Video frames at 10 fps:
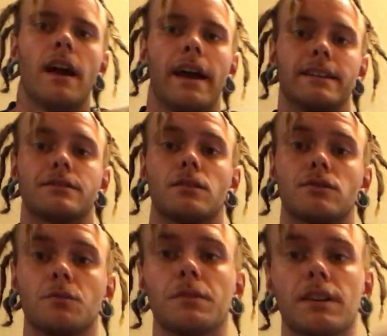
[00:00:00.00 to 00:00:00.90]
And it's
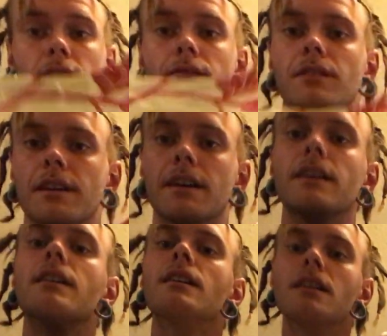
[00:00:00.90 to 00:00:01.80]
also big enough that
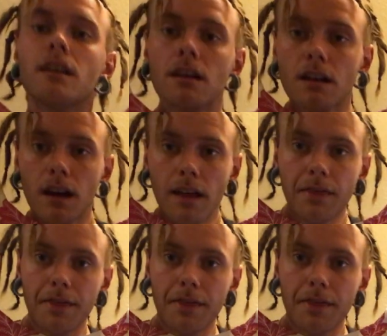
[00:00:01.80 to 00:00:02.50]
I